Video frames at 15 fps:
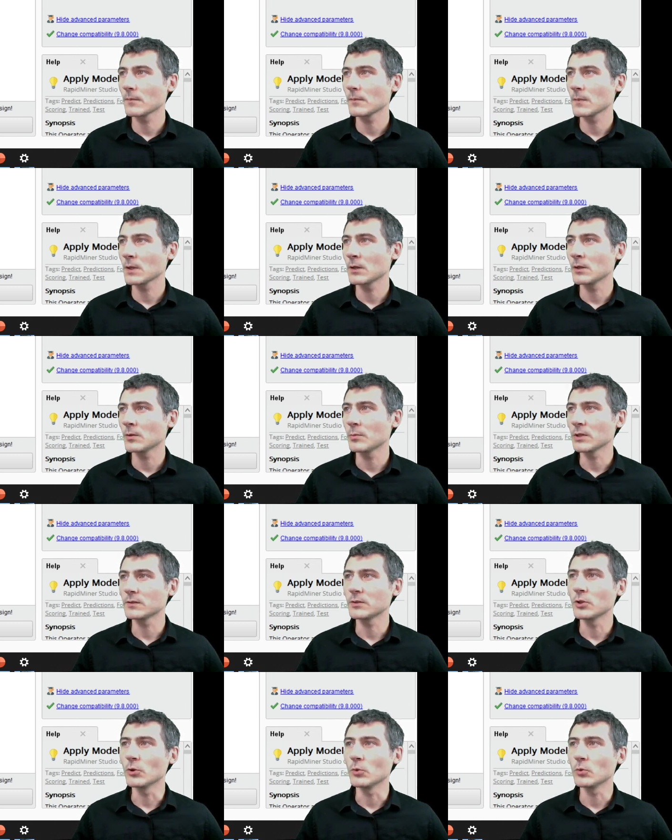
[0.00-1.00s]
But
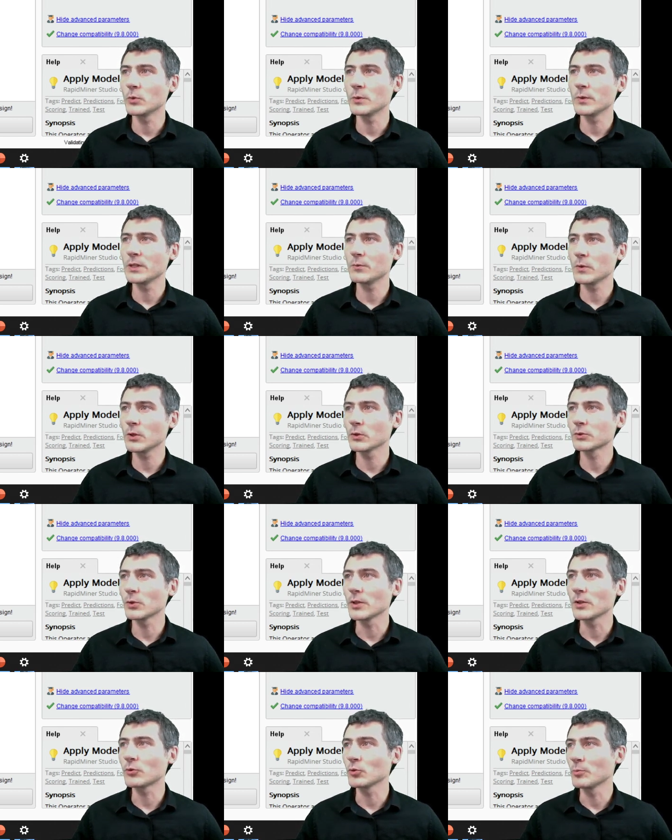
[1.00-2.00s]
no, we also
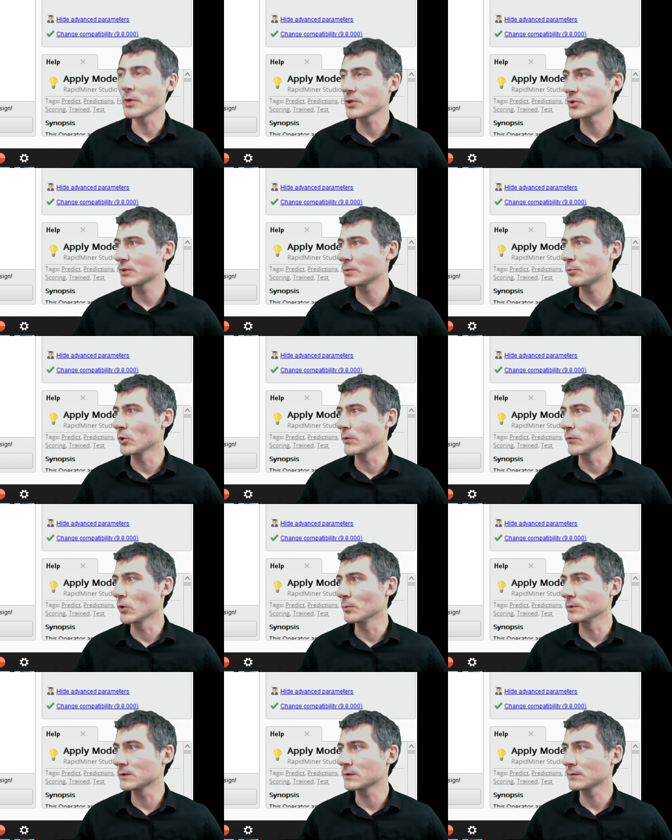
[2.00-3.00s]
need to measure the
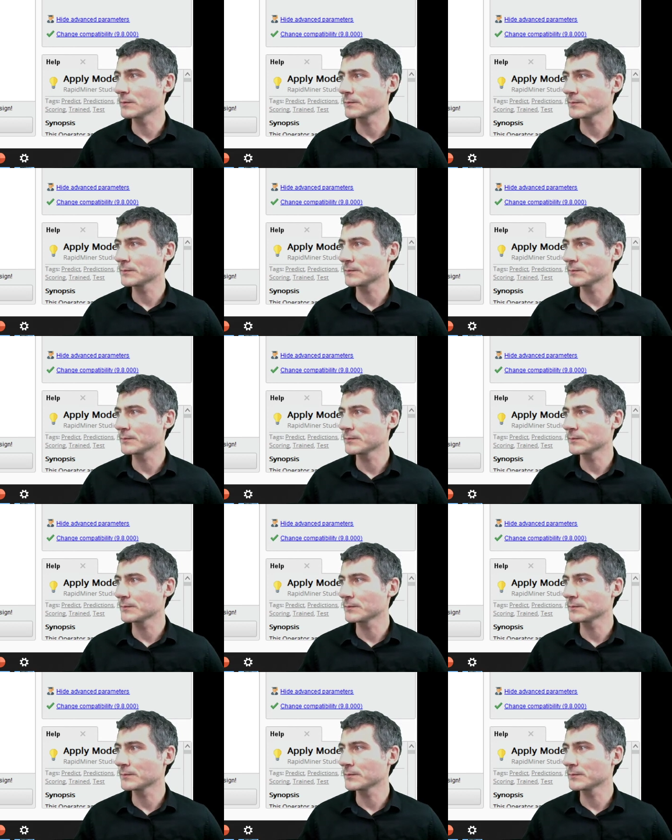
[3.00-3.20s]
performance.